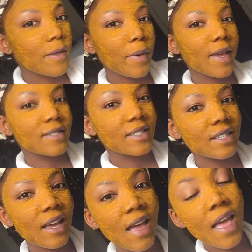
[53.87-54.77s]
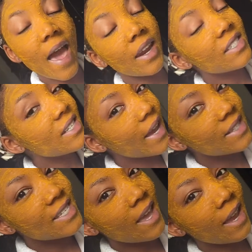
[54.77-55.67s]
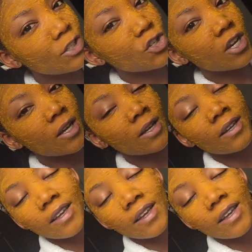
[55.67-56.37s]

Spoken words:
best, and it's an anti-ager.